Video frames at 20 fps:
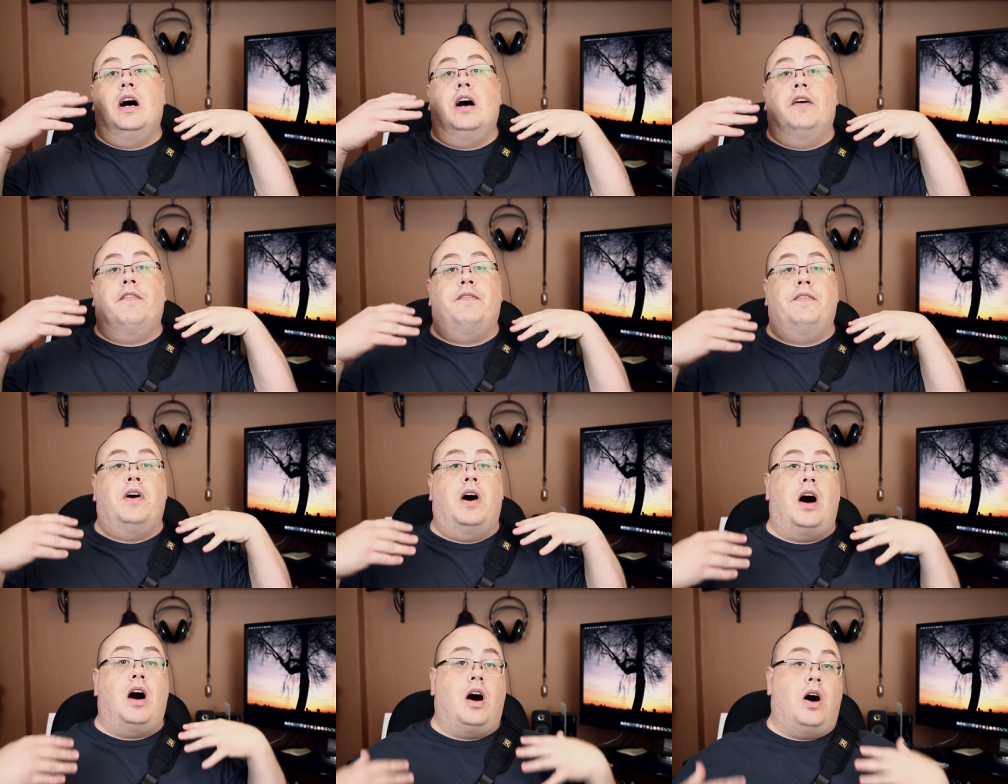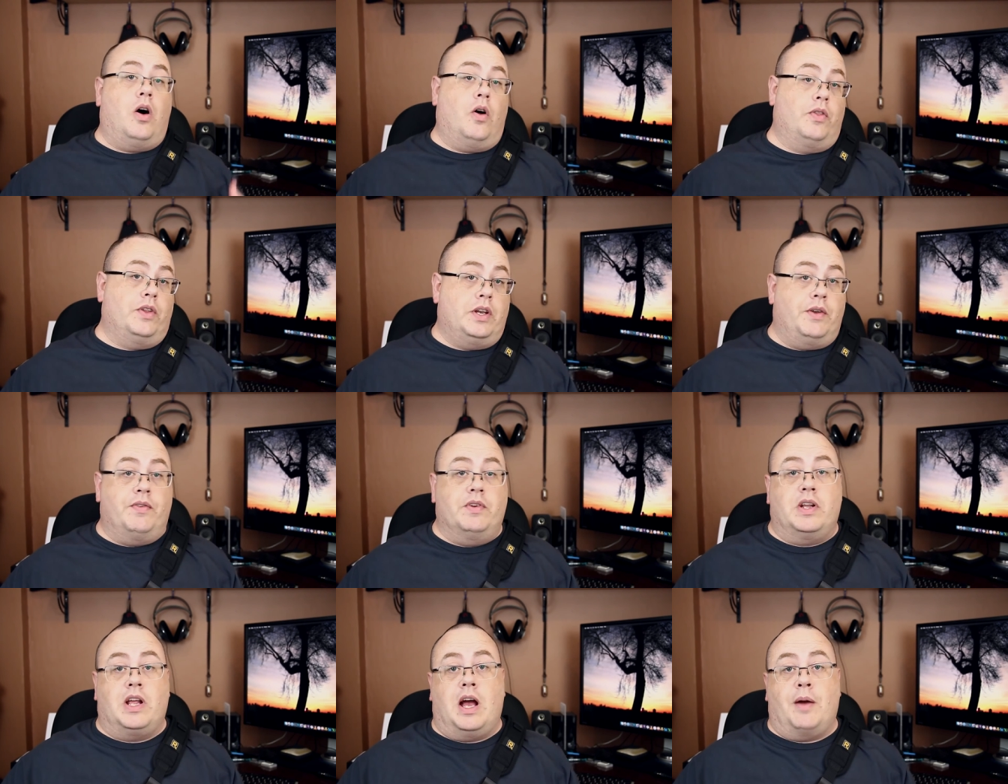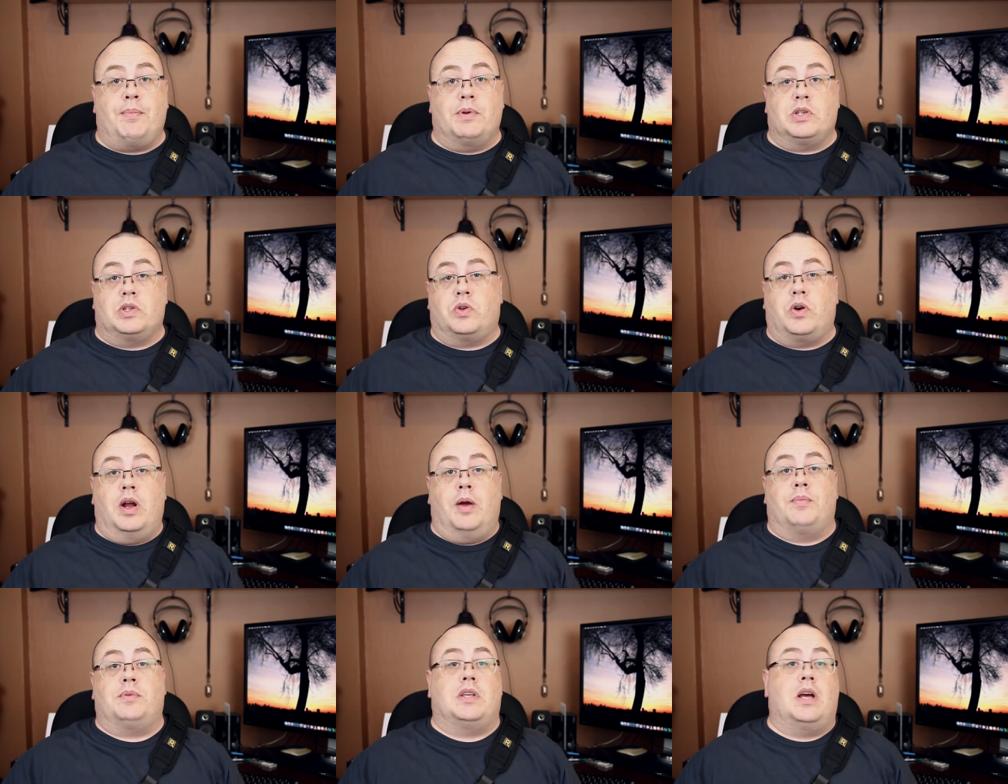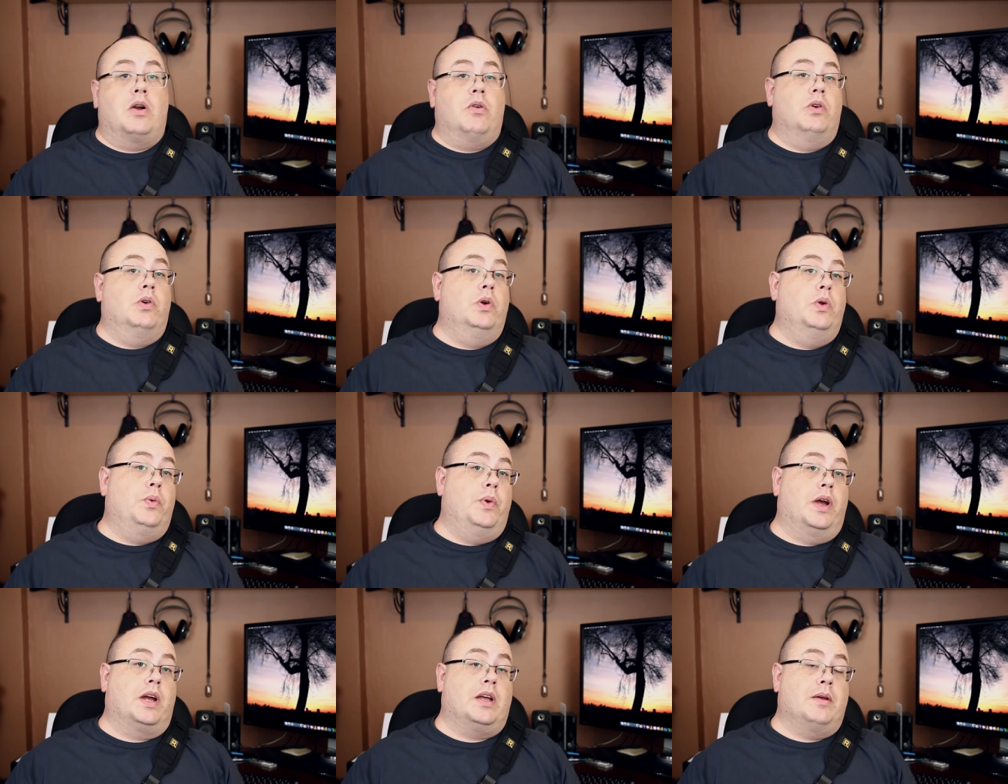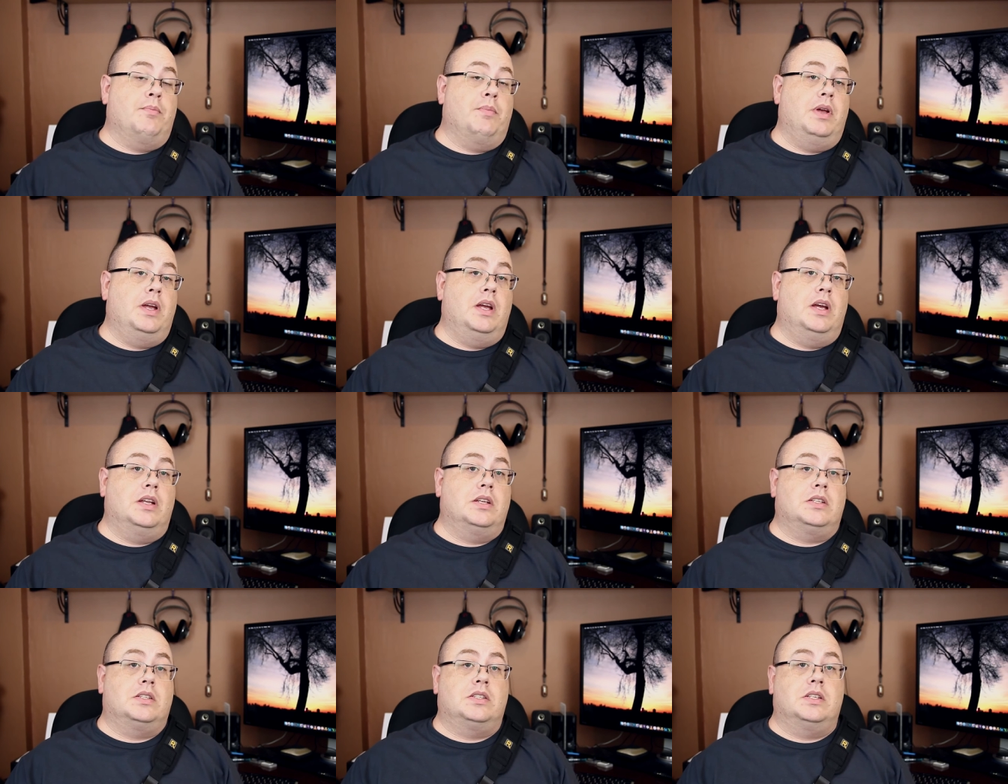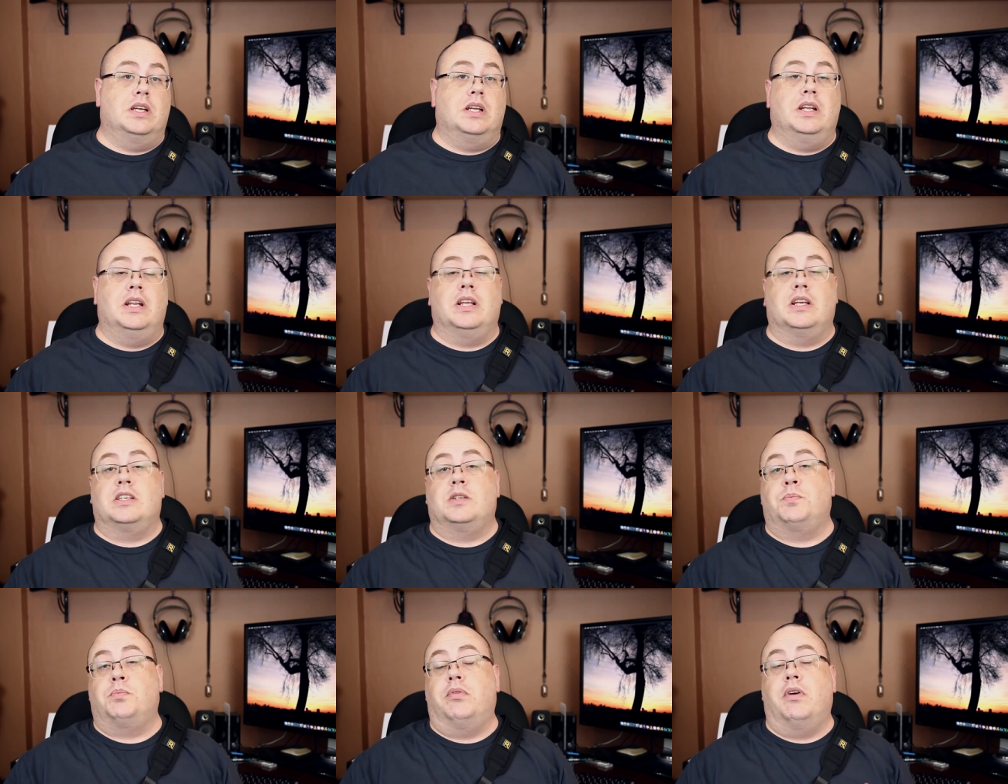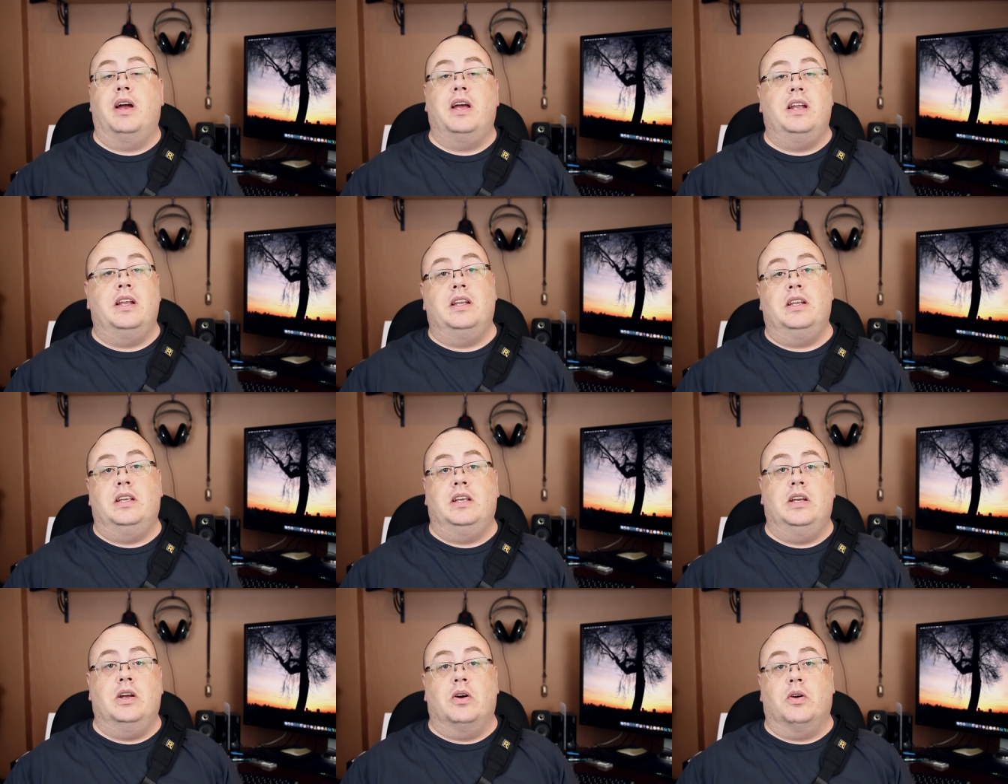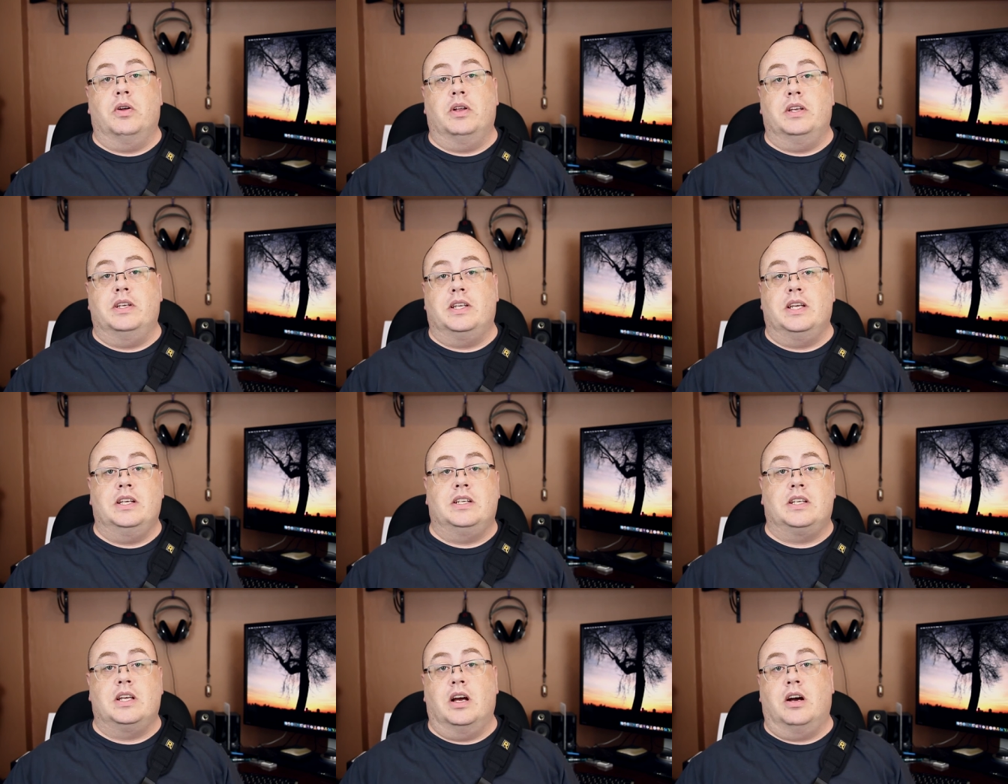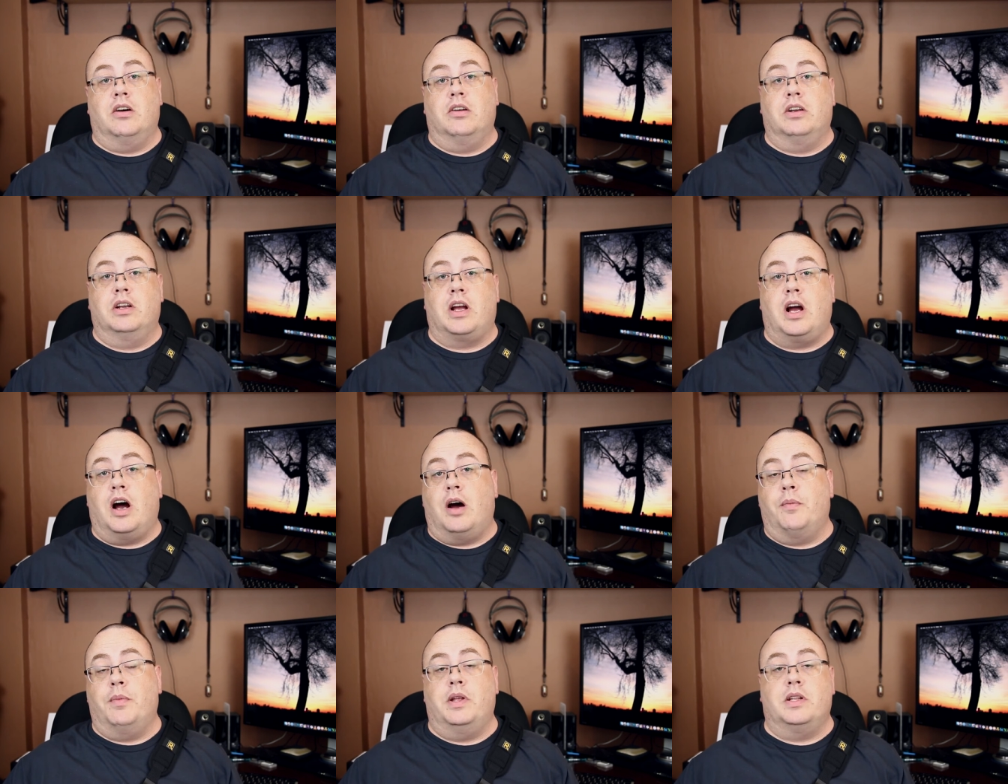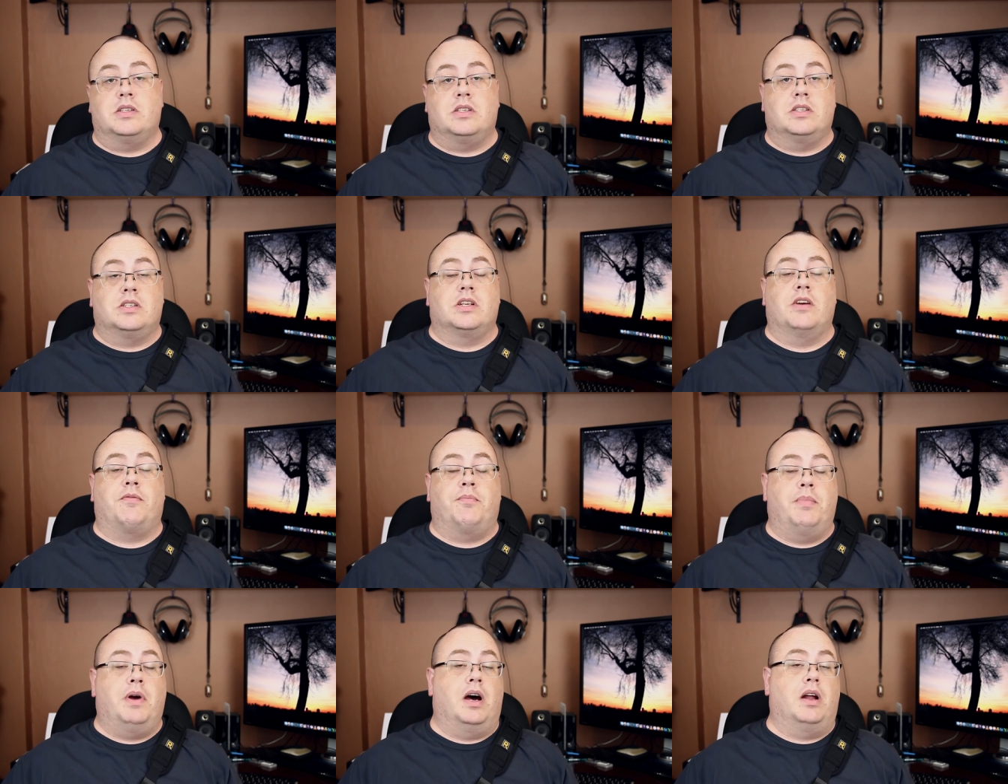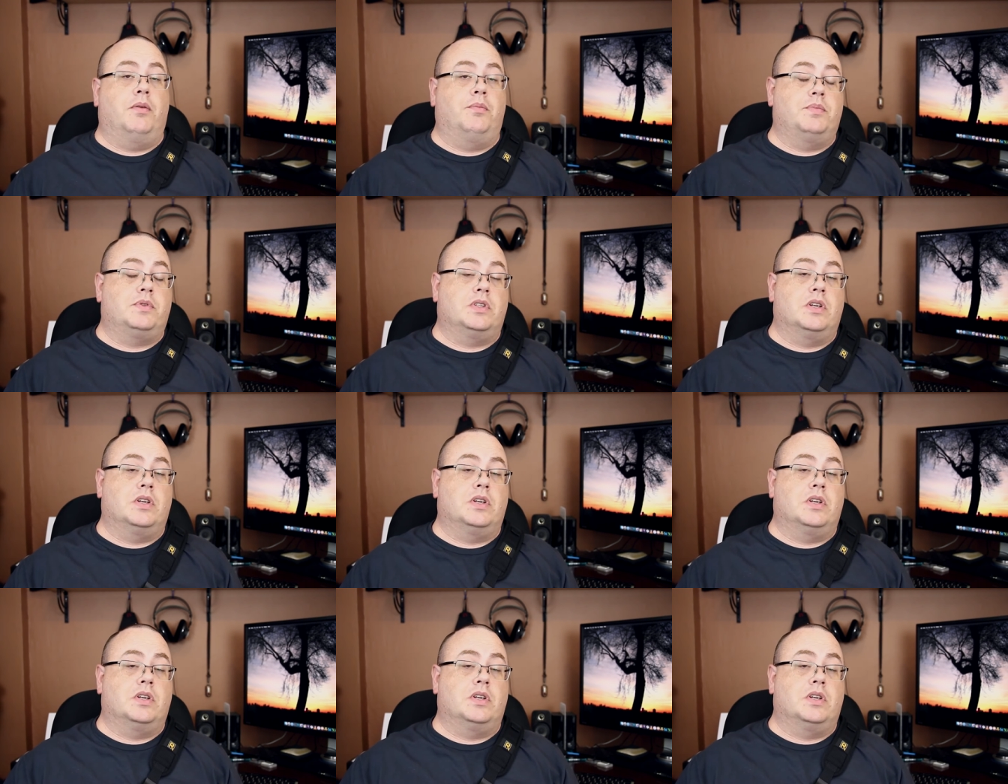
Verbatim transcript: of all the different type of straps I really recommend, and explaining, you know, in detail and comments and stuff about them.